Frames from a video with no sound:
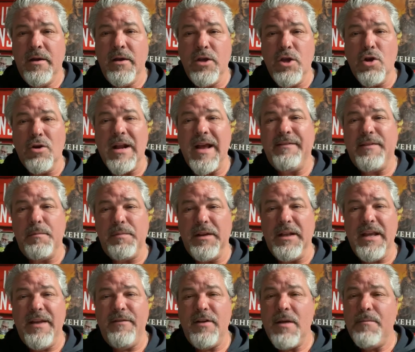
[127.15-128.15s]
You don't have to
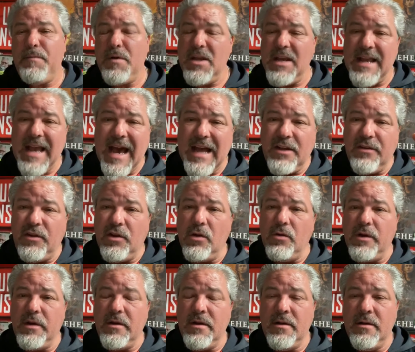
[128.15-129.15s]
believe in it, but you got to do
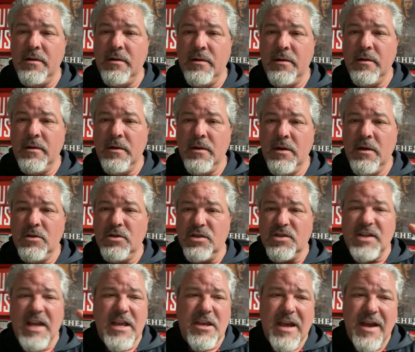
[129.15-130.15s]
it. Just
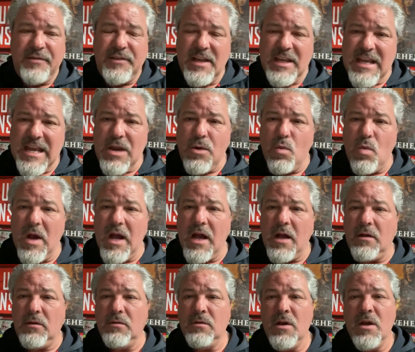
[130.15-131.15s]
like you have to eat
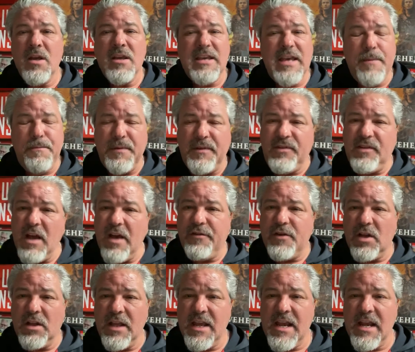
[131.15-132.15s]
well, keep yourself
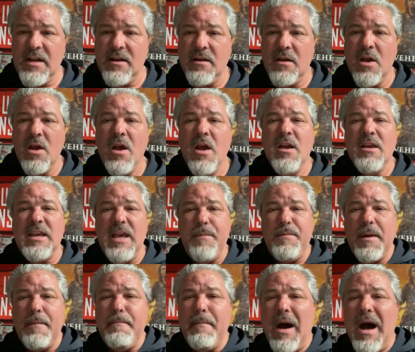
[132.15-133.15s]
clean, keep
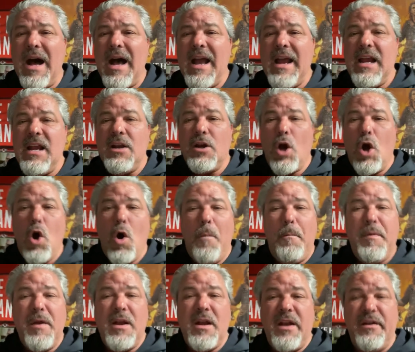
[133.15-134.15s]
your mind
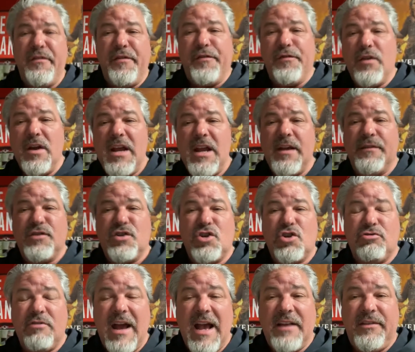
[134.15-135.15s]
open and free of
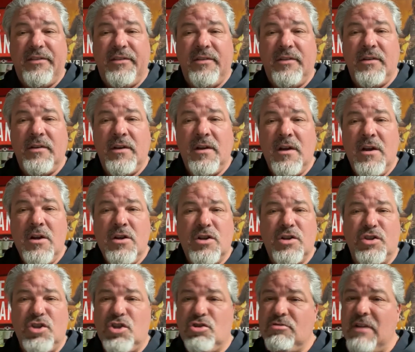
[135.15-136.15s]
stress,
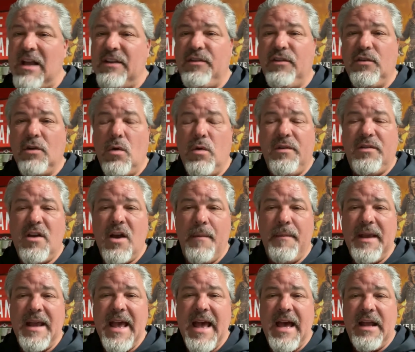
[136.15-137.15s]
because stress is always
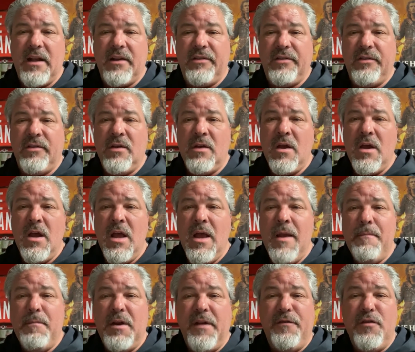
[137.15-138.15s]
coming at us.
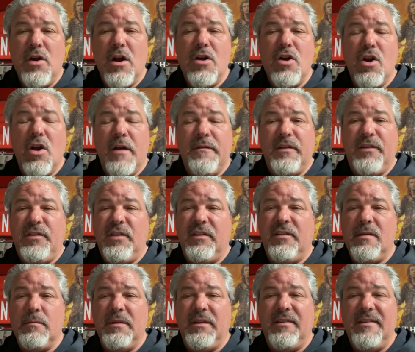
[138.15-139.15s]
But if your nervous
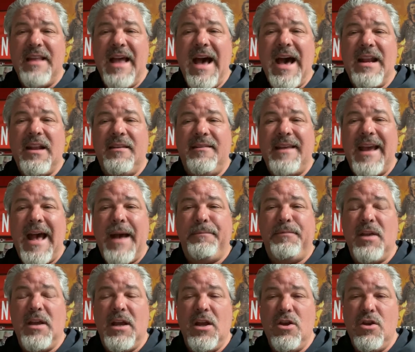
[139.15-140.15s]
system is not
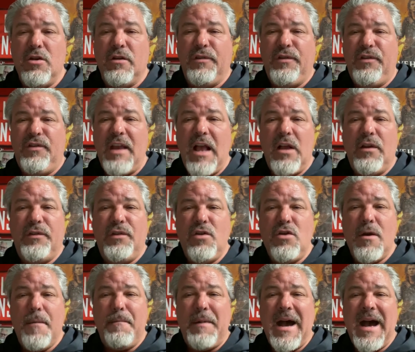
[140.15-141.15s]
adapting and your cells in
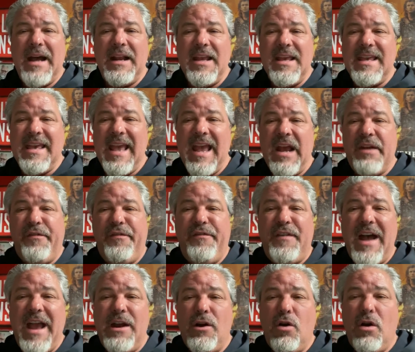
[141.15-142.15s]
your body can't
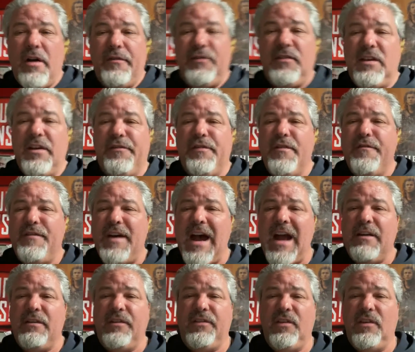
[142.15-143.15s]
fight off different
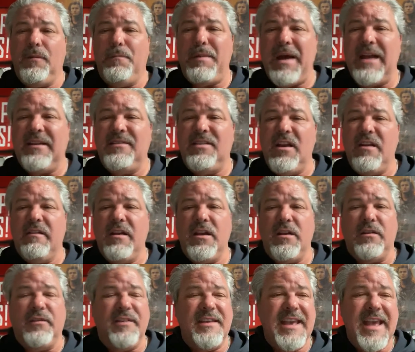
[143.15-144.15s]
viruses,
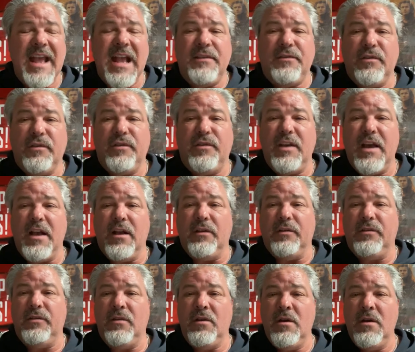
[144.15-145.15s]
bacteria, cancer
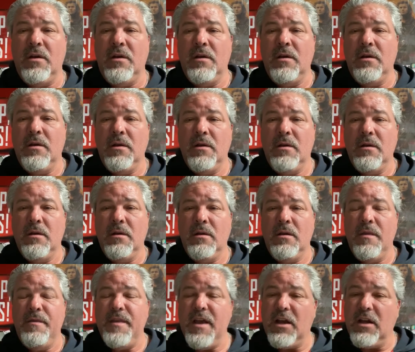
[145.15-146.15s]
cells,
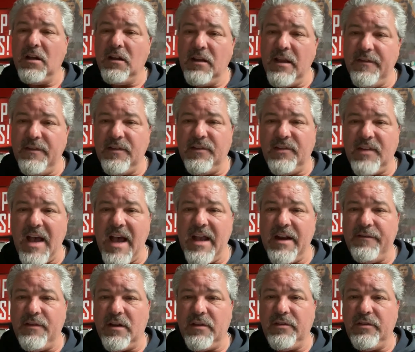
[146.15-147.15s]
they're going to live inside
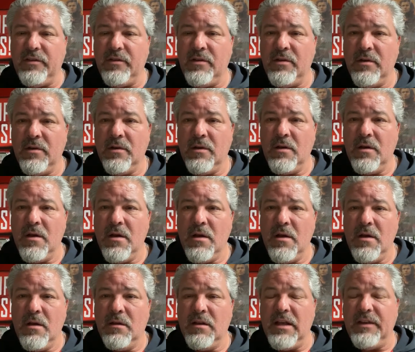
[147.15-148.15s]
of us.
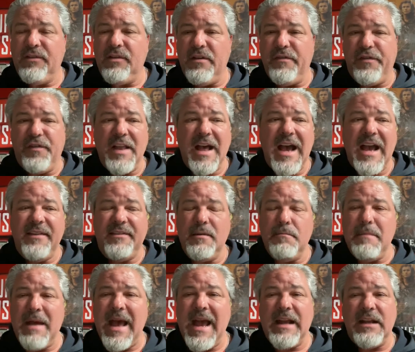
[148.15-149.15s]
Listen, flies and
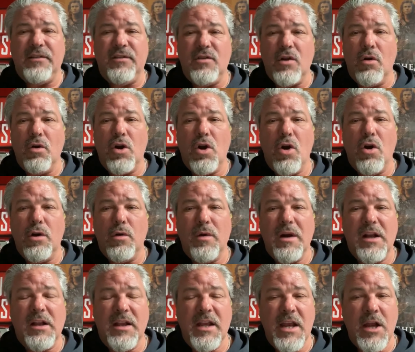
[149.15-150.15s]
maggots don't go to a
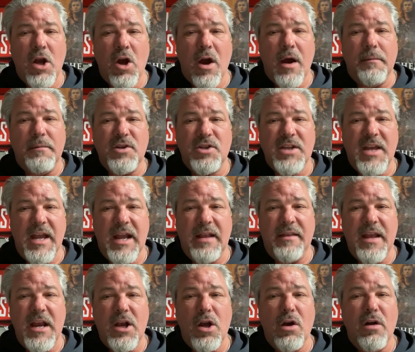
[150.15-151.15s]
clean garbage can.
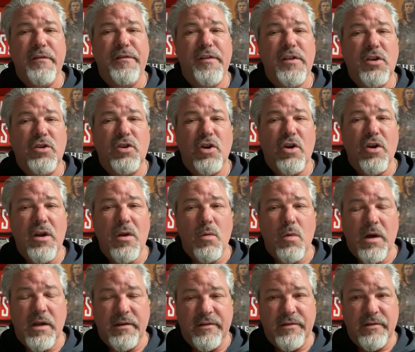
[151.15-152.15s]
They go for the dirty
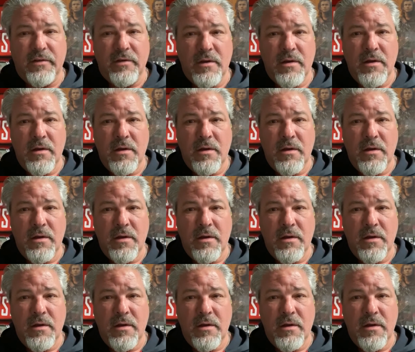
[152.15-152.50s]
ones.